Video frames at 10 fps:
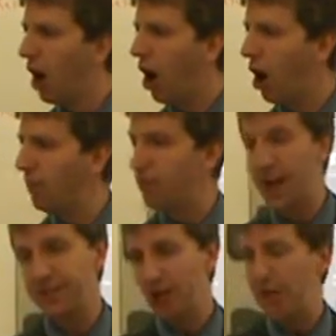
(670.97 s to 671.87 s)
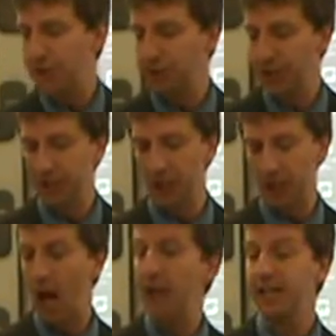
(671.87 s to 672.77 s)
That's obviously a
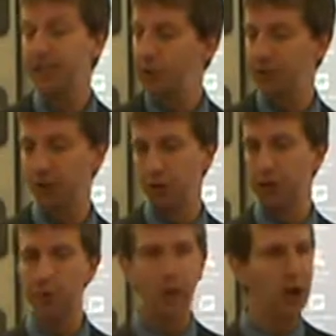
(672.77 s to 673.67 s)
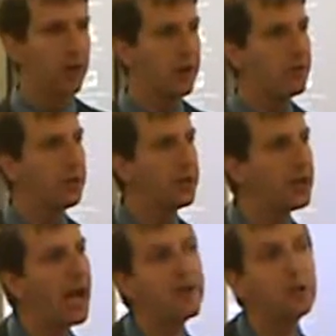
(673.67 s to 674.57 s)
kind of research, but the
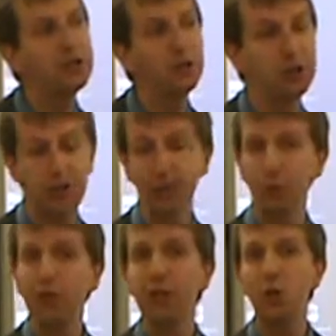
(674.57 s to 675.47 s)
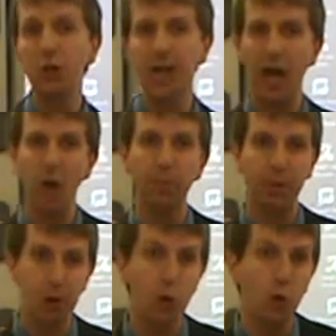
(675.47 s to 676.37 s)
kind of research that is really going to help
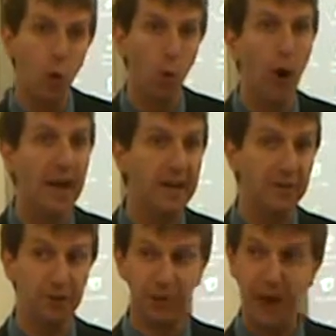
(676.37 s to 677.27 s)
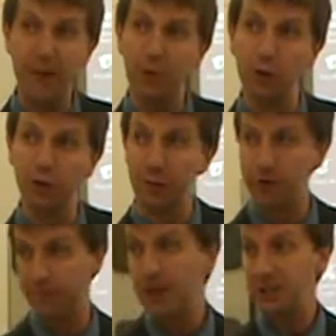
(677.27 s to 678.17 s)
you write these papers
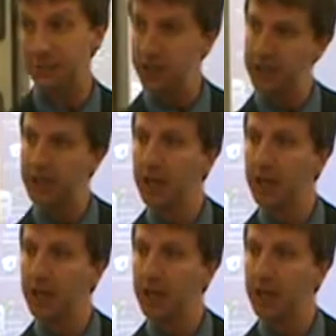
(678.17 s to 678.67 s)
effectively